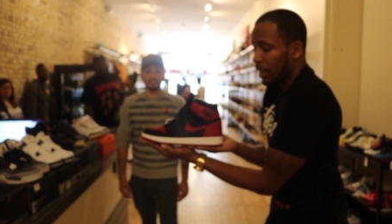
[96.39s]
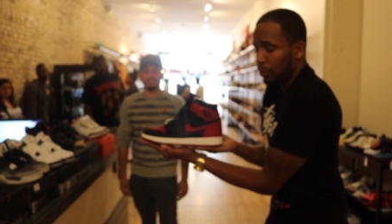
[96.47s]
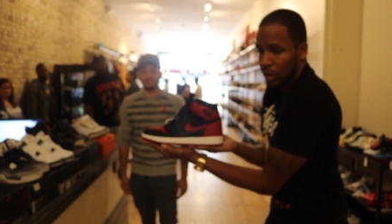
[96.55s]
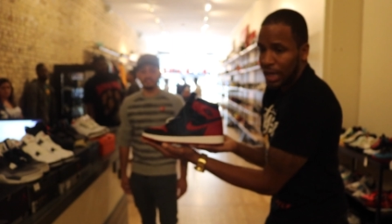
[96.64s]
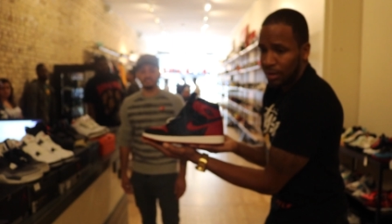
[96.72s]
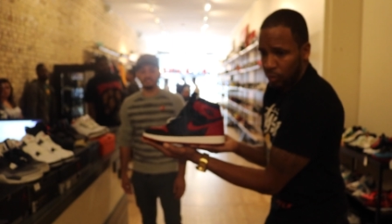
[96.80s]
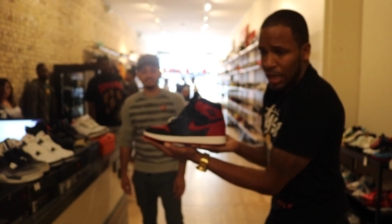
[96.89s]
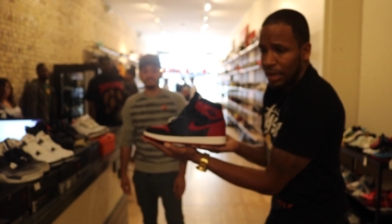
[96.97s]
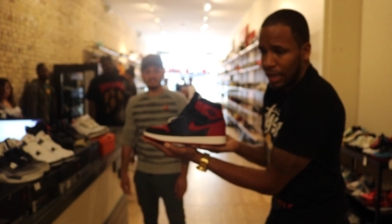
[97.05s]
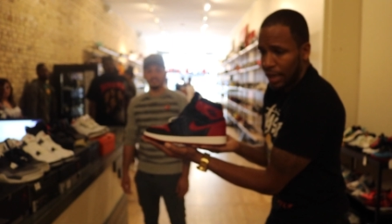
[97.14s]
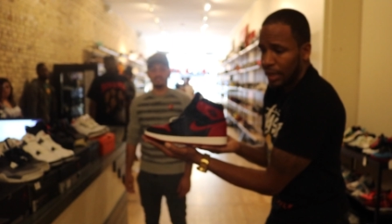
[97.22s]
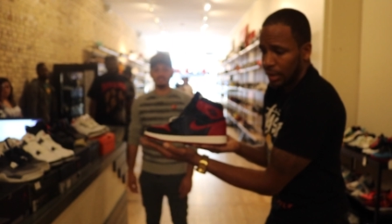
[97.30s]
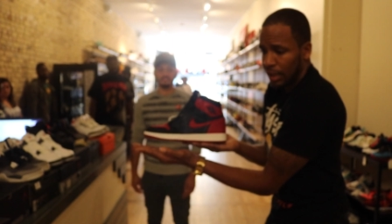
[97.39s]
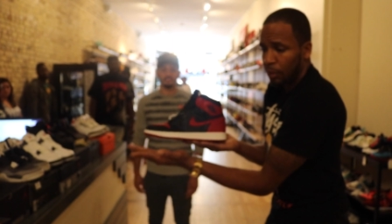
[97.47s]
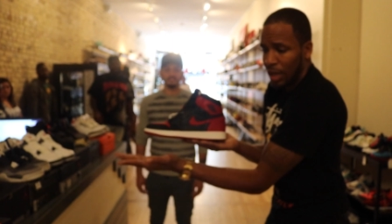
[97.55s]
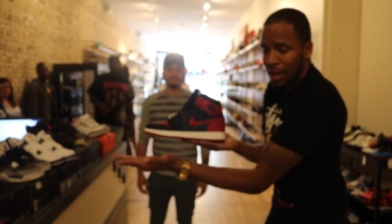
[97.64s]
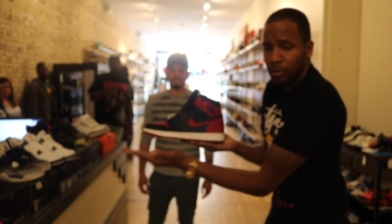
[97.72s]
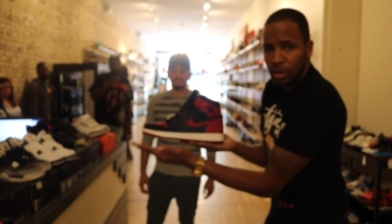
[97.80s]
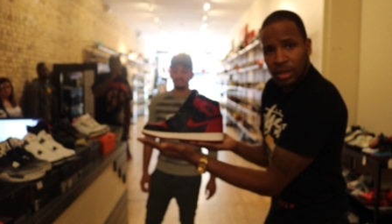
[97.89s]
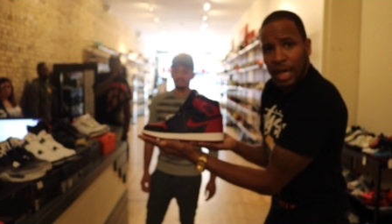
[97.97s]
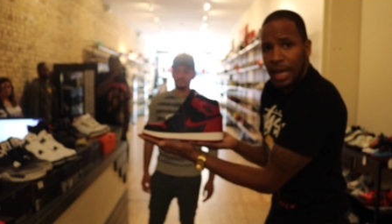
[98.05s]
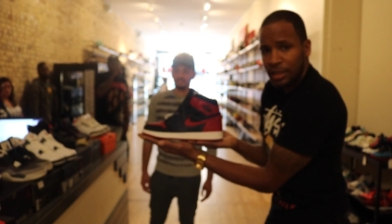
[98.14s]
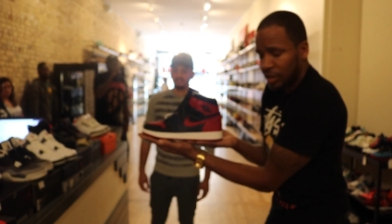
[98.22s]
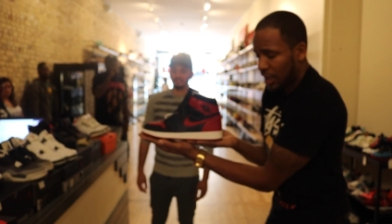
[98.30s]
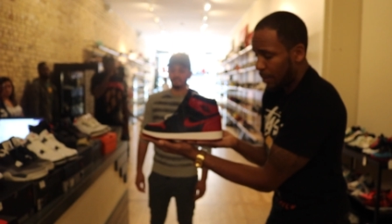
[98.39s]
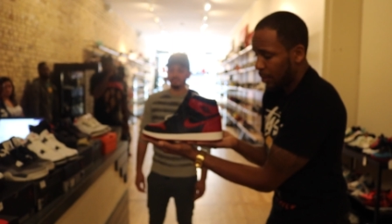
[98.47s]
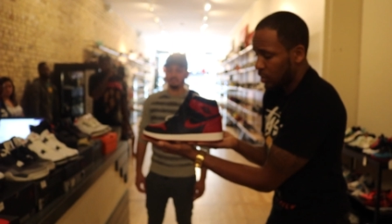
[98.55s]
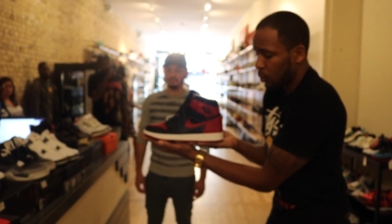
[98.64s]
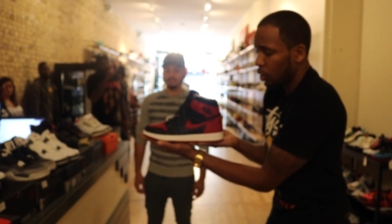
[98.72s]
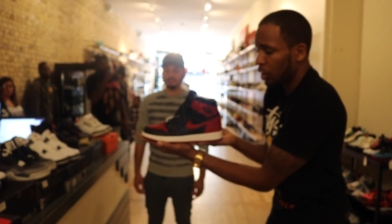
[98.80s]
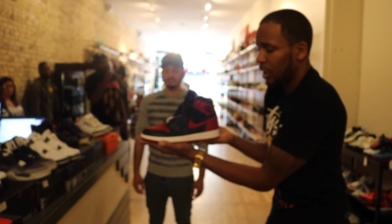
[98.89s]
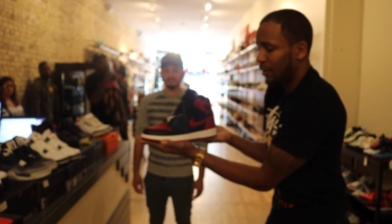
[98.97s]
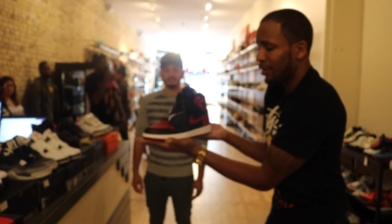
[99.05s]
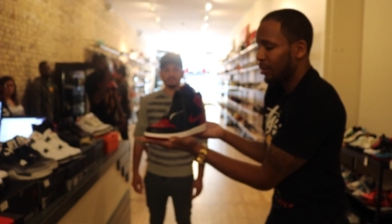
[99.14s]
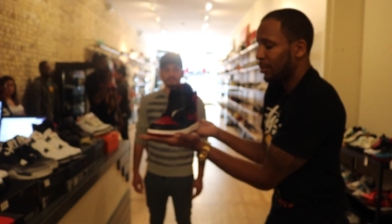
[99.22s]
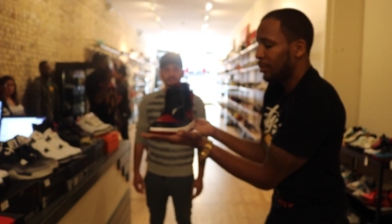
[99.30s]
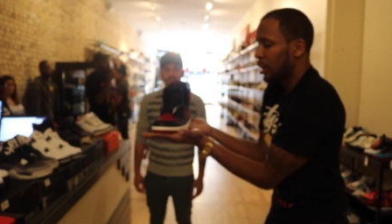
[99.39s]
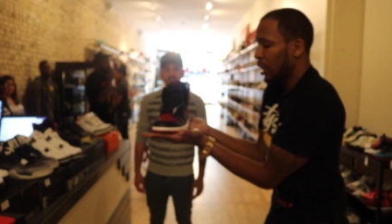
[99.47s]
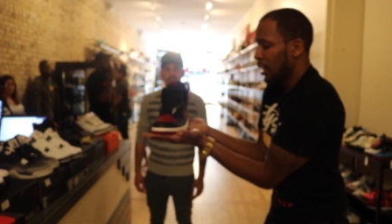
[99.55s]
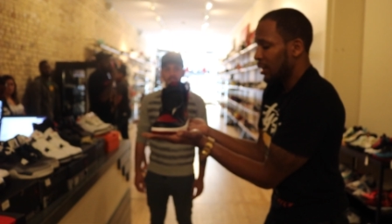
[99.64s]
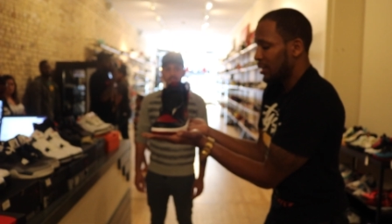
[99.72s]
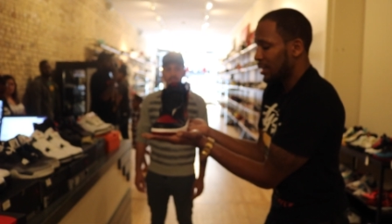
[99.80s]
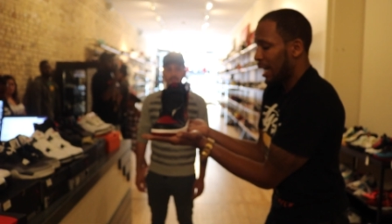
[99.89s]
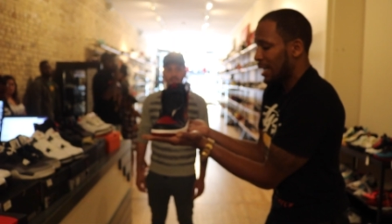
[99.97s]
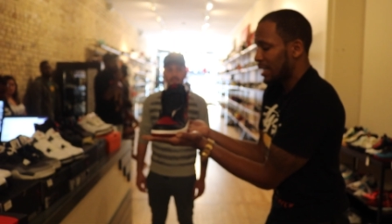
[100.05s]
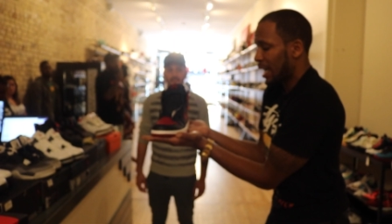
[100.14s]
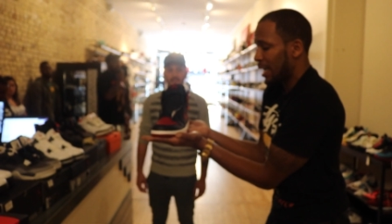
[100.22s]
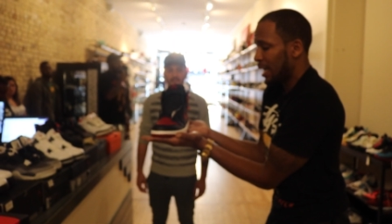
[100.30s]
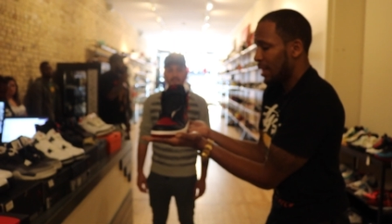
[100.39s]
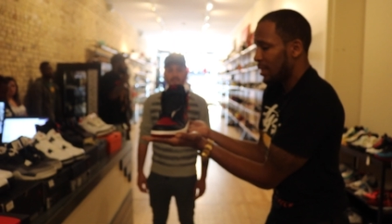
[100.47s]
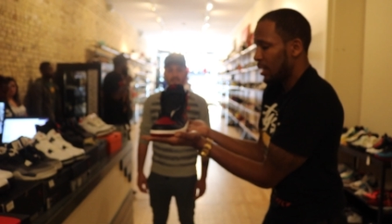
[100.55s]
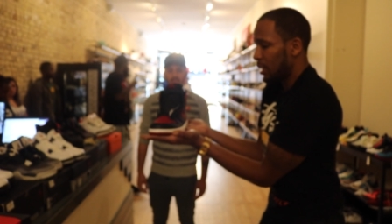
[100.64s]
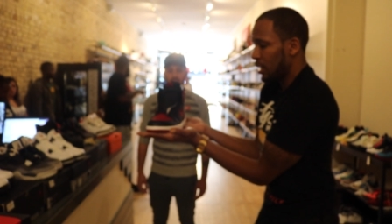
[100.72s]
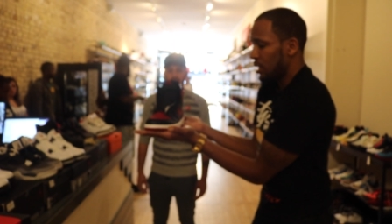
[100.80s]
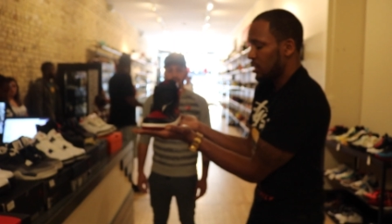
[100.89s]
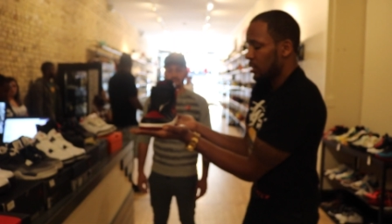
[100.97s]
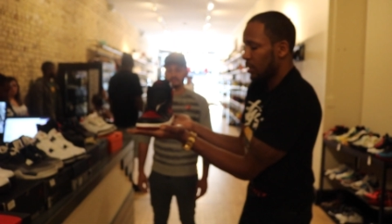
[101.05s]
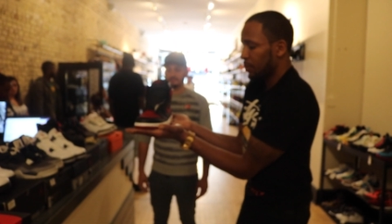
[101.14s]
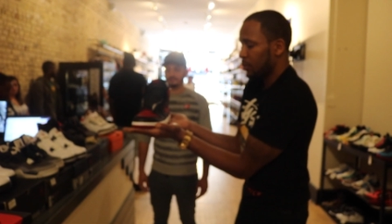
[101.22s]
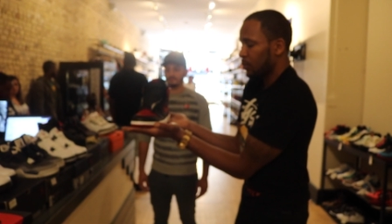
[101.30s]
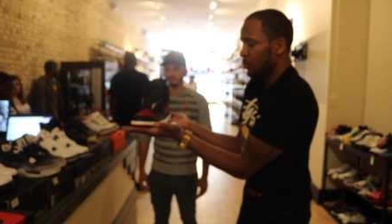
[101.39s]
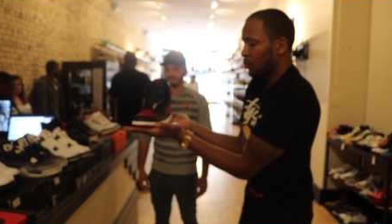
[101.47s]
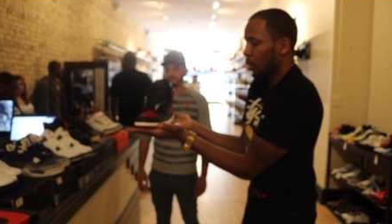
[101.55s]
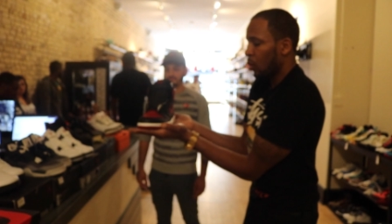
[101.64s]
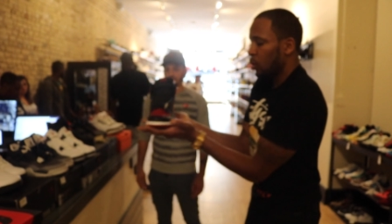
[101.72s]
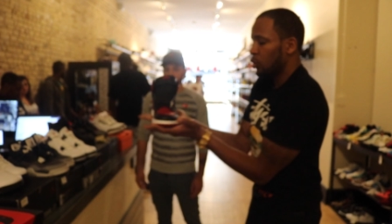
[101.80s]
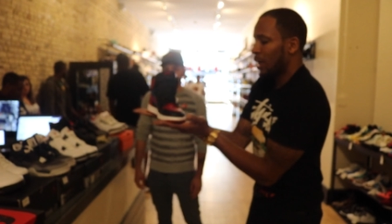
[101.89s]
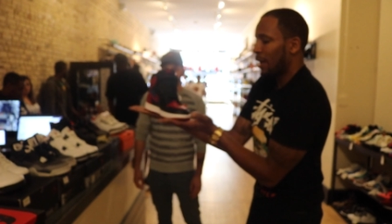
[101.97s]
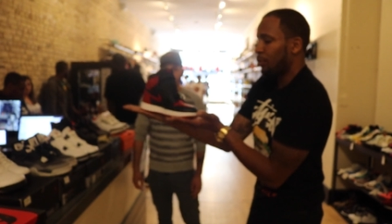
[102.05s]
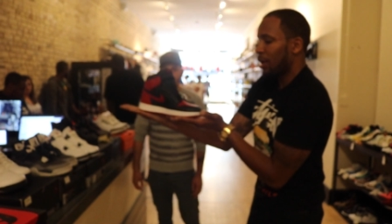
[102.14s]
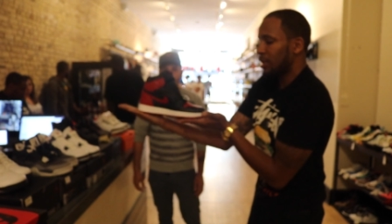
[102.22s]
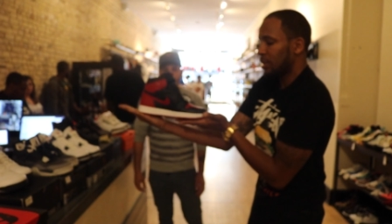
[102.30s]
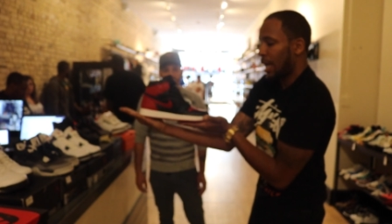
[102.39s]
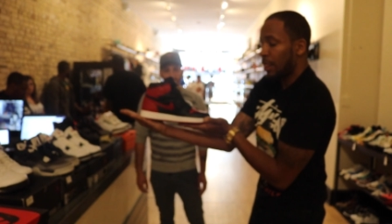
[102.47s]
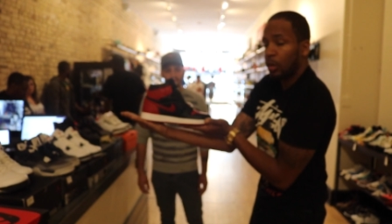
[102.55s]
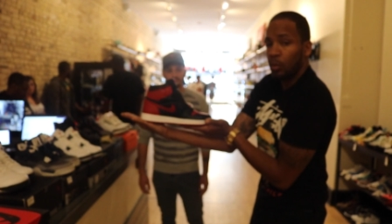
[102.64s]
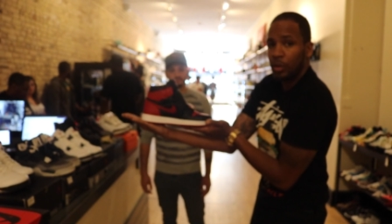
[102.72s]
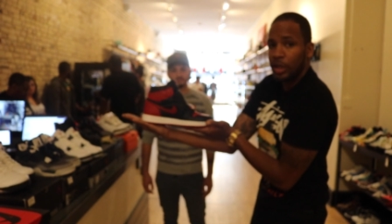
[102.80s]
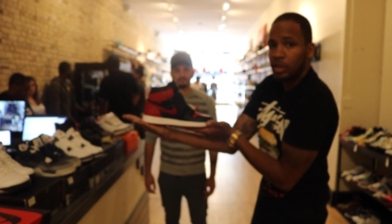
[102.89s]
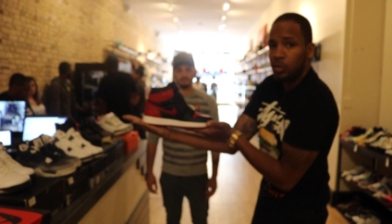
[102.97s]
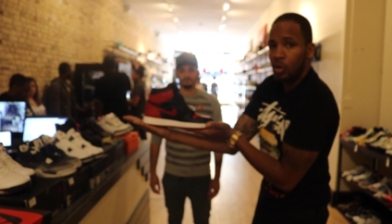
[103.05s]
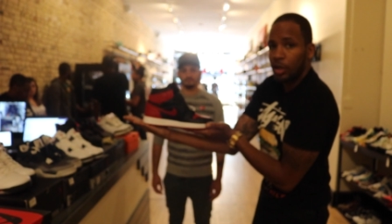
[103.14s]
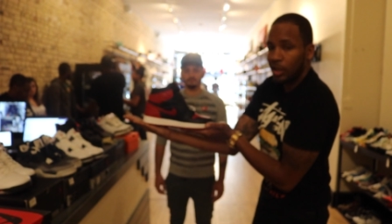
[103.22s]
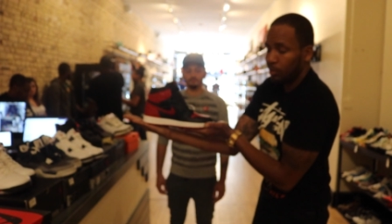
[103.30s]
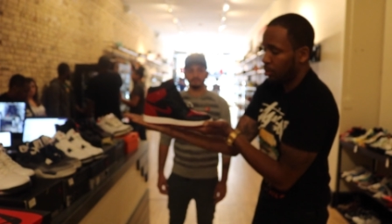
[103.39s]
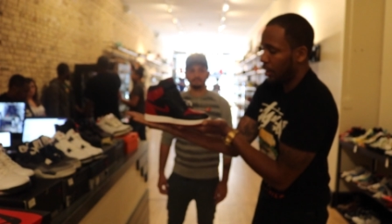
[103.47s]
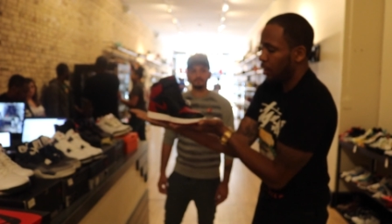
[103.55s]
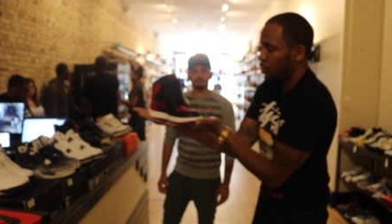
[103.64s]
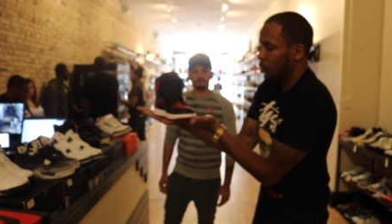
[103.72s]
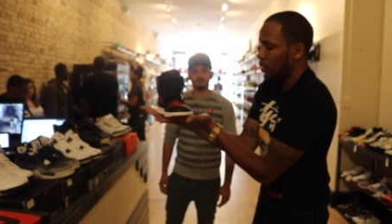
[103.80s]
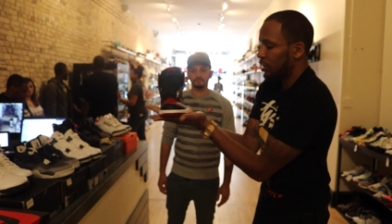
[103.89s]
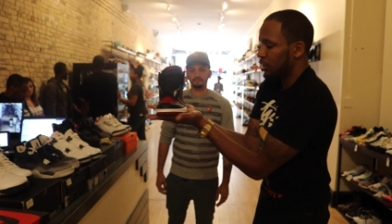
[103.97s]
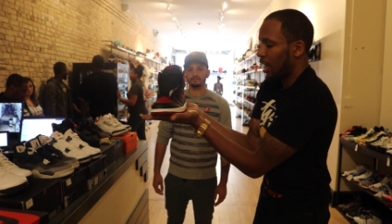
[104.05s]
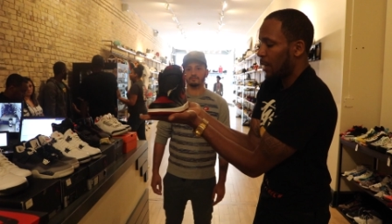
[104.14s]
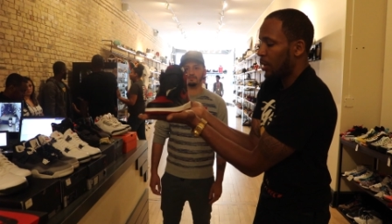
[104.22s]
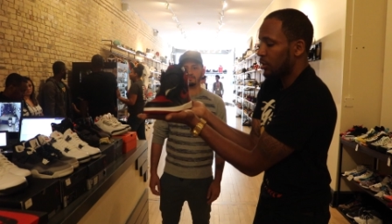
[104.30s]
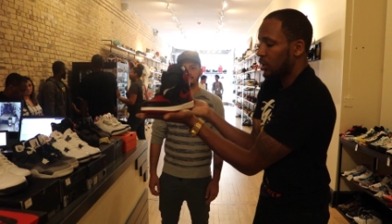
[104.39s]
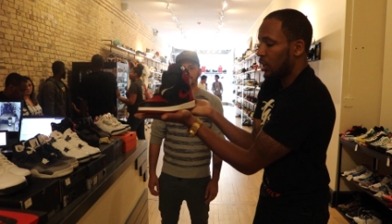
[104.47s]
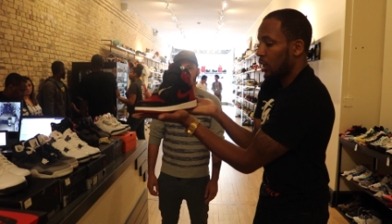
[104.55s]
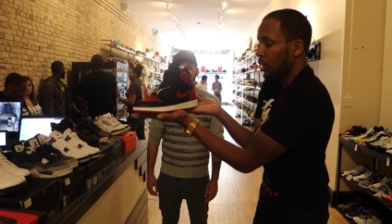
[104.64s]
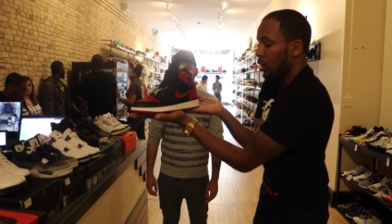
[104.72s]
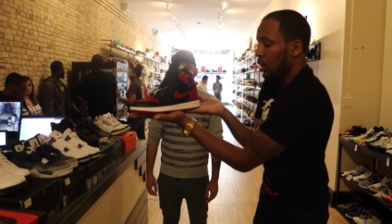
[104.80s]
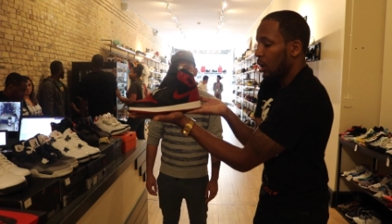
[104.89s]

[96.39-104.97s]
Yep. We got we got the eight, and we have nine just came in, so we're gonna give him the size eight in these, which we have priced at 320, brand new. They just came out today.